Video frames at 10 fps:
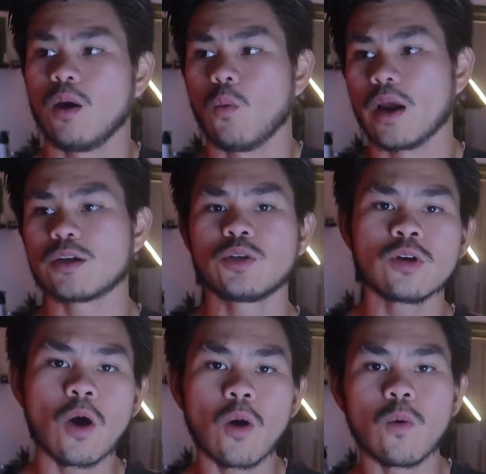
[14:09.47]
where to
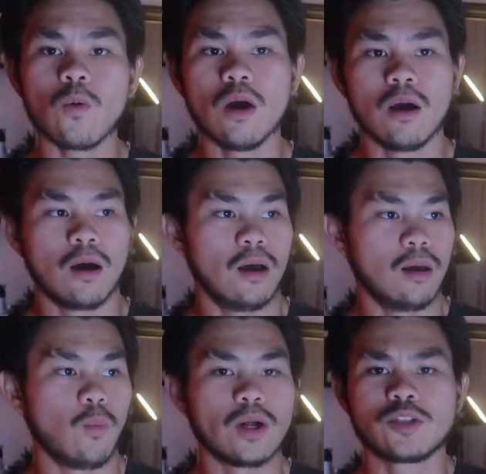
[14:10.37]
go,
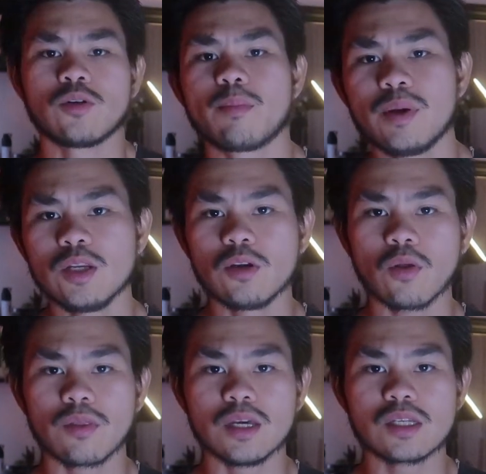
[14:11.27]
what's your opinion
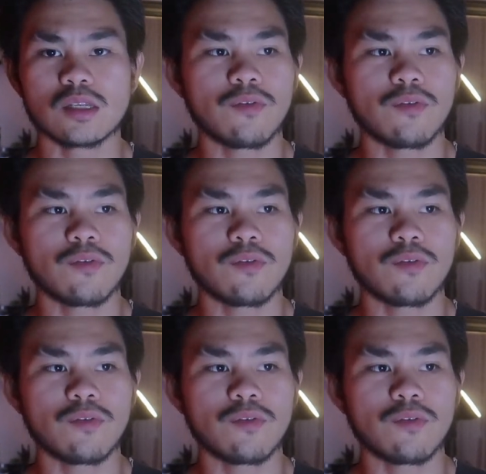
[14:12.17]
on this.